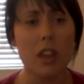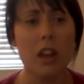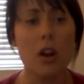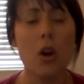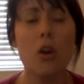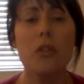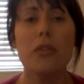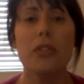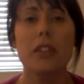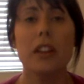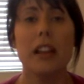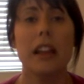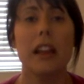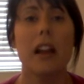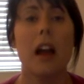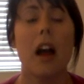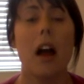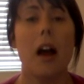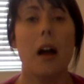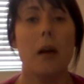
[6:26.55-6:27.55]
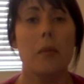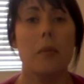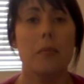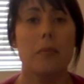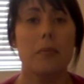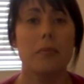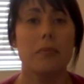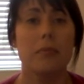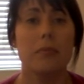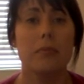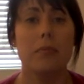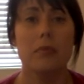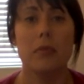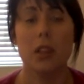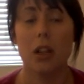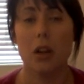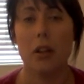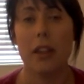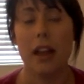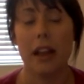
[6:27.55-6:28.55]
and hopefully,
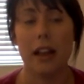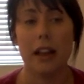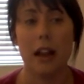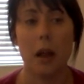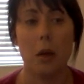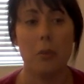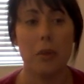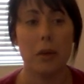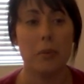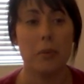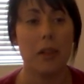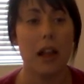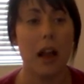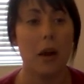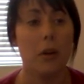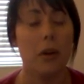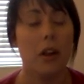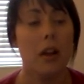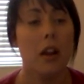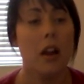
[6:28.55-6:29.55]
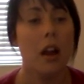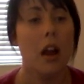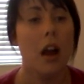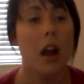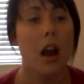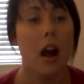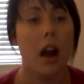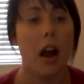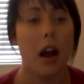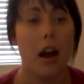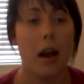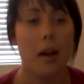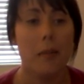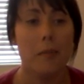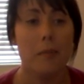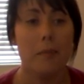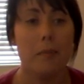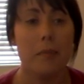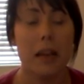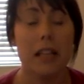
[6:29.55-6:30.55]
that can help people out.
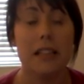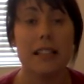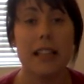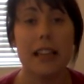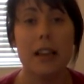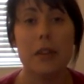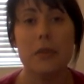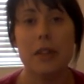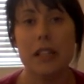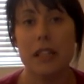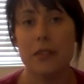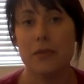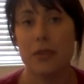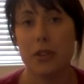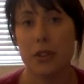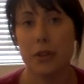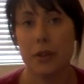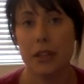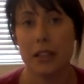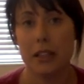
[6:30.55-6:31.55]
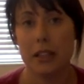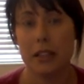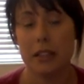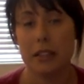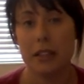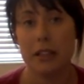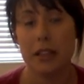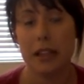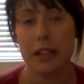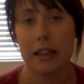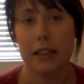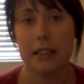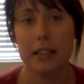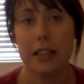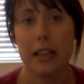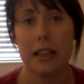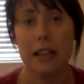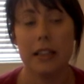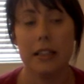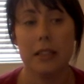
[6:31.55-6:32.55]
My second reason for doing this, like I
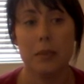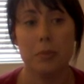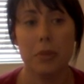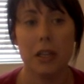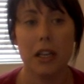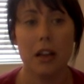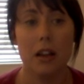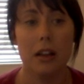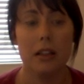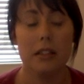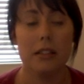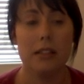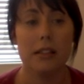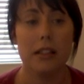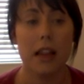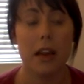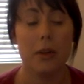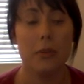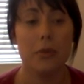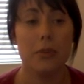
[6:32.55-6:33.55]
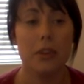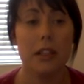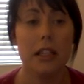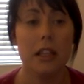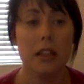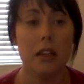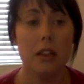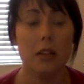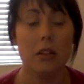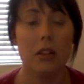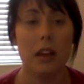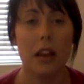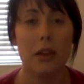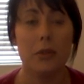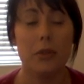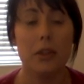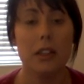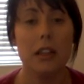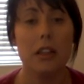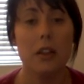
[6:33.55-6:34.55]
said, is because I
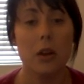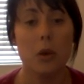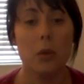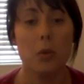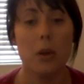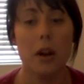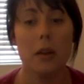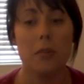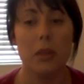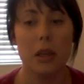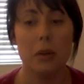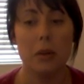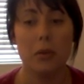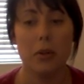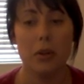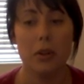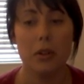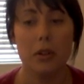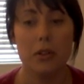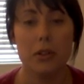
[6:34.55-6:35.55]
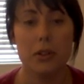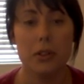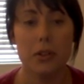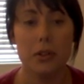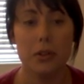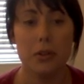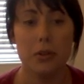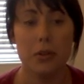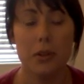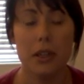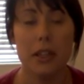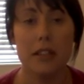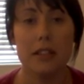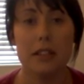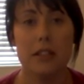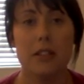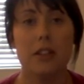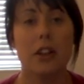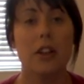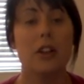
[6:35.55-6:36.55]
really don't want people to get
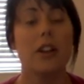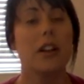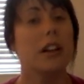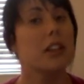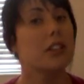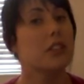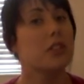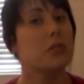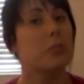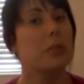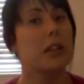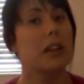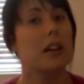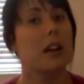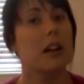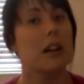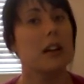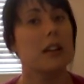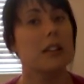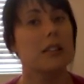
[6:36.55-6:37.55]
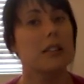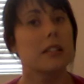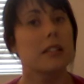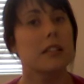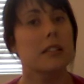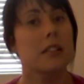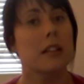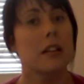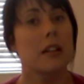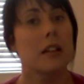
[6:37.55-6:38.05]
discouraged because,